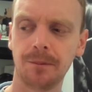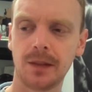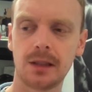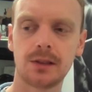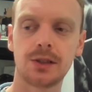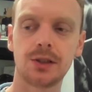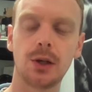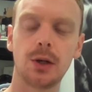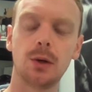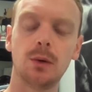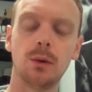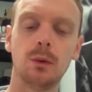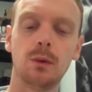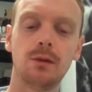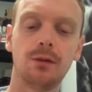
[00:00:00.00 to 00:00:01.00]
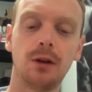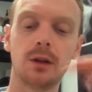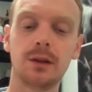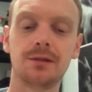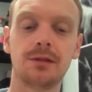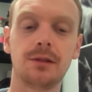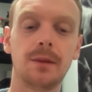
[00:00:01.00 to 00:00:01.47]
So
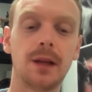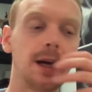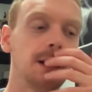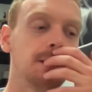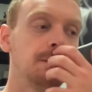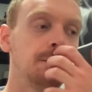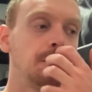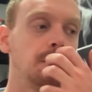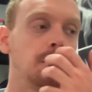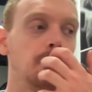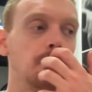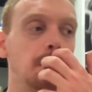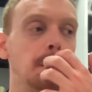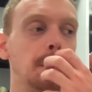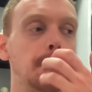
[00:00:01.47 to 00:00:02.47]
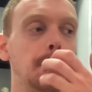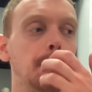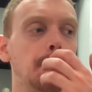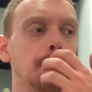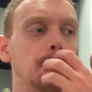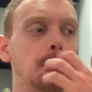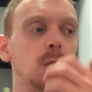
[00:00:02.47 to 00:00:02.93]
following from that,
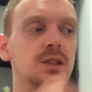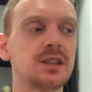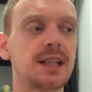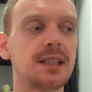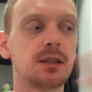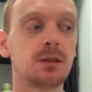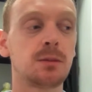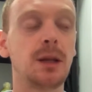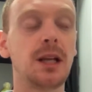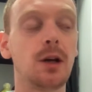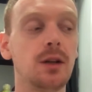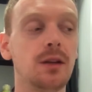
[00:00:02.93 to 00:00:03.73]
once I split all the